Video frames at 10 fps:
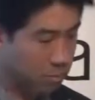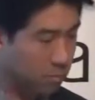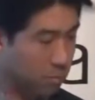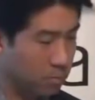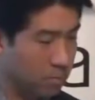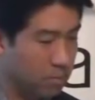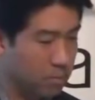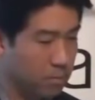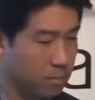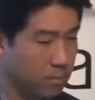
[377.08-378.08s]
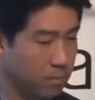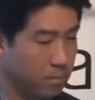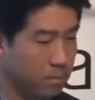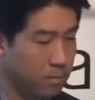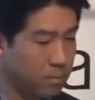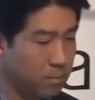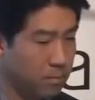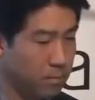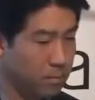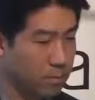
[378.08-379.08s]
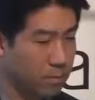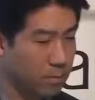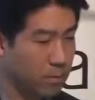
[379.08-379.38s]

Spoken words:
(no one is talking)